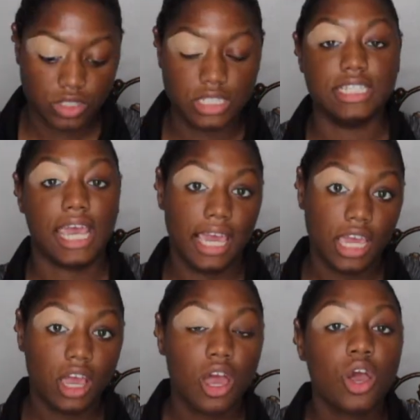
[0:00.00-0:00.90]
Today,
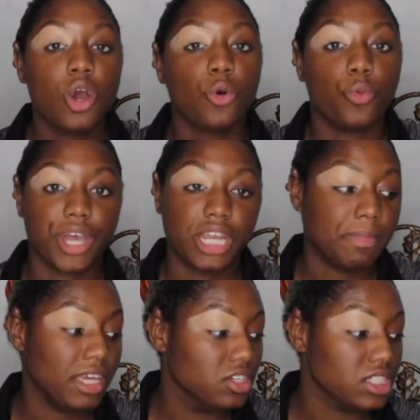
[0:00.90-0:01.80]
we're going to
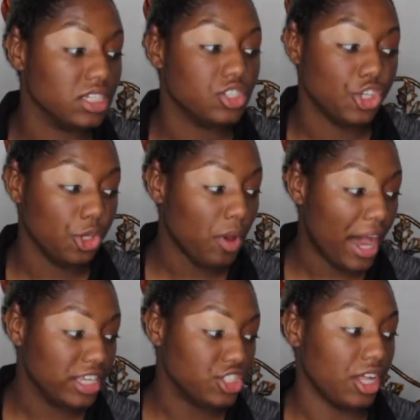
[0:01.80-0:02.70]
be using two
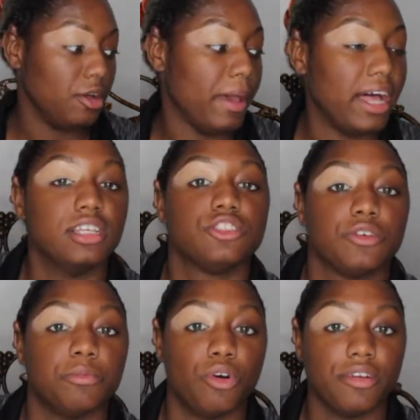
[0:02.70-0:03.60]
eyeshadow palettes
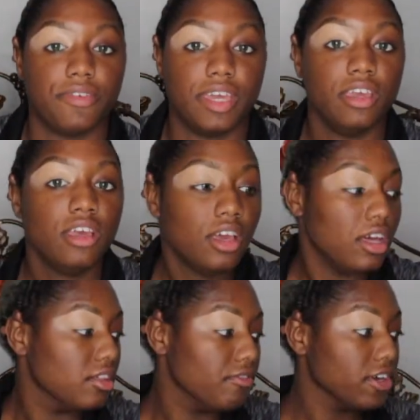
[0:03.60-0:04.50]
from Morphe.
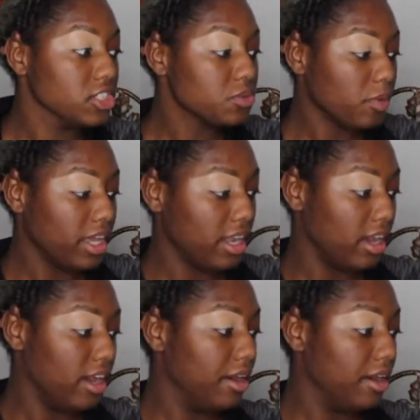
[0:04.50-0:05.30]
The first one,